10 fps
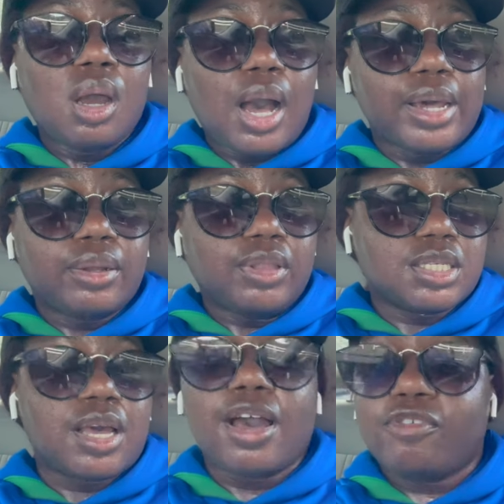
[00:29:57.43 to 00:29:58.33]
I know
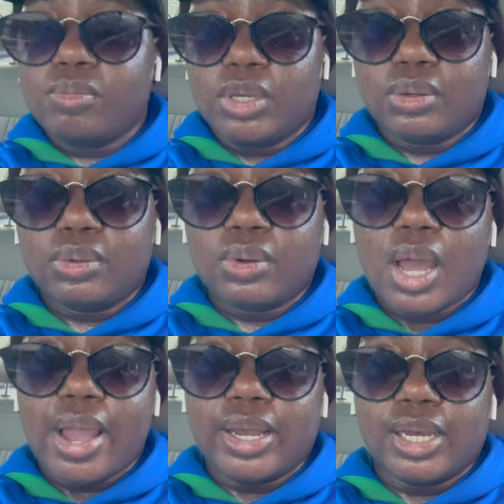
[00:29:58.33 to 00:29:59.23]
that's a heavy meal
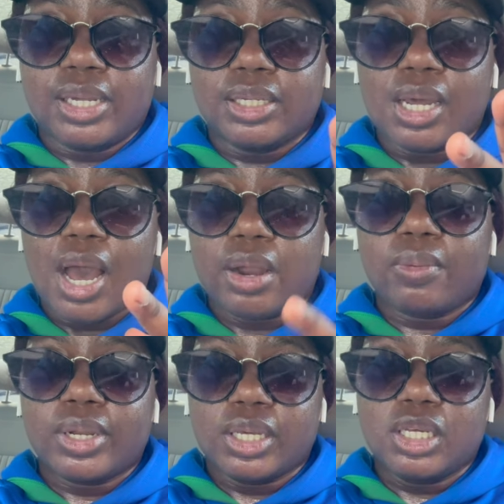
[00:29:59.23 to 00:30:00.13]
and I don't
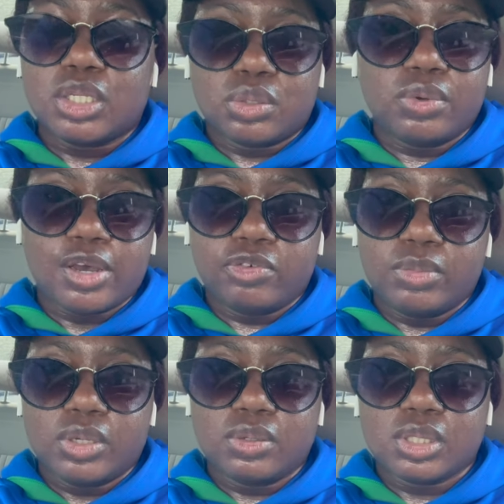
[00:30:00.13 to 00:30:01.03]
want to eat two heavy
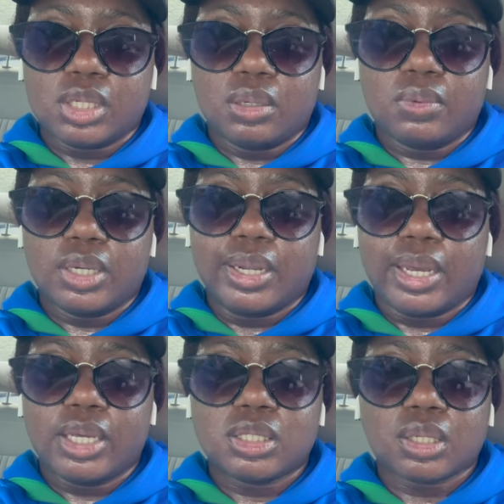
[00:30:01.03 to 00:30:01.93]
meals in one
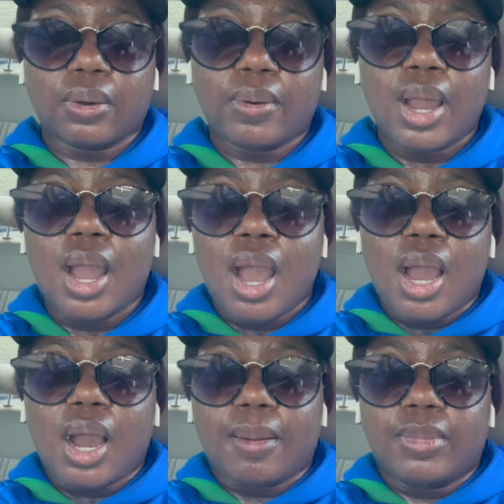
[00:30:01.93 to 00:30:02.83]
day. So
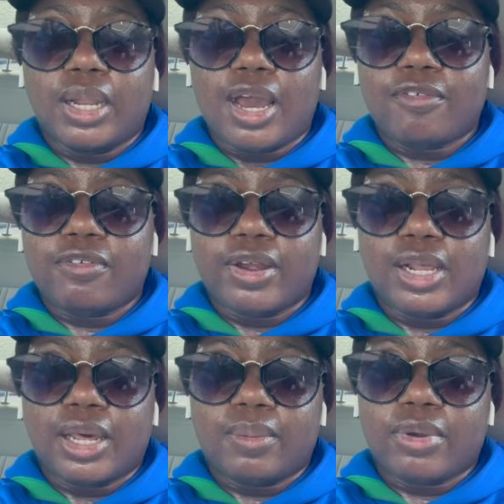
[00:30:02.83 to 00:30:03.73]
I'm going to have a very light